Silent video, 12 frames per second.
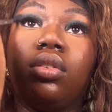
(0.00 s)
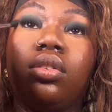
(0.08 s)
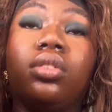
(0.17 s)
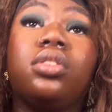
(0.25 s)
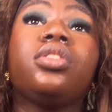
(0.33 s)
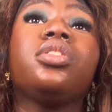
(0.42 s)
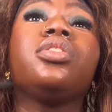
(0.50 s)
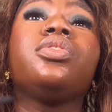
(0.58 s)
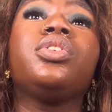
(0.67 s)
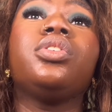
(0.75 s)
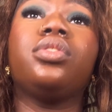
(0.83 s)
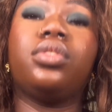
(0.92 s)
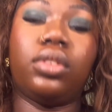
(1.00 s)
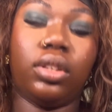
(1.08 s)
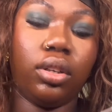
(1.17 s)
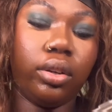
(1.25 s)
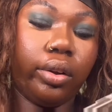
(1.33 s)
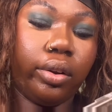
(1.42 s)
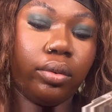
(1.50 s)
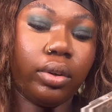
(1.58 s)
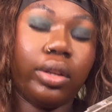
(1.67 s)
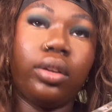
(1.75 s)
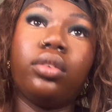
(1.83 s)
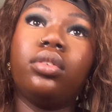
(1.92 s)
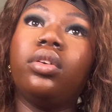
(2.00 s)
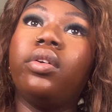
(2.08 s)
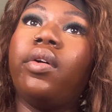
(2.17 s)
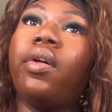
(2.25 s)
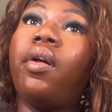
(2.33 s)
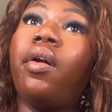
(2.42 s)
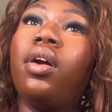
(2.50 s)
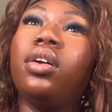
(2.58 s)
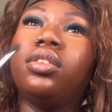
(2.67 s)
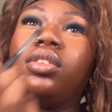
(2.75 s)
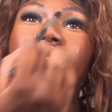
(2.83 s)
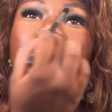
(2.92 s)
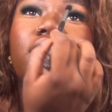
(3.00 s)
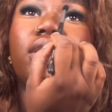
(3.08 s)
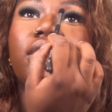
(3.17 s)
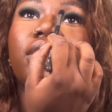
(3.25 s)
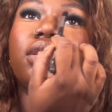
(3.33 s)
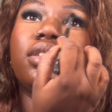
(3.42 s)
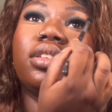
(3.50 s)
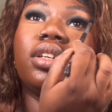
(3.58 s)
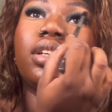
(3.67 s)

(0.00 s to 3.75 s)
Just diffuse like around. So you see how like this is kind of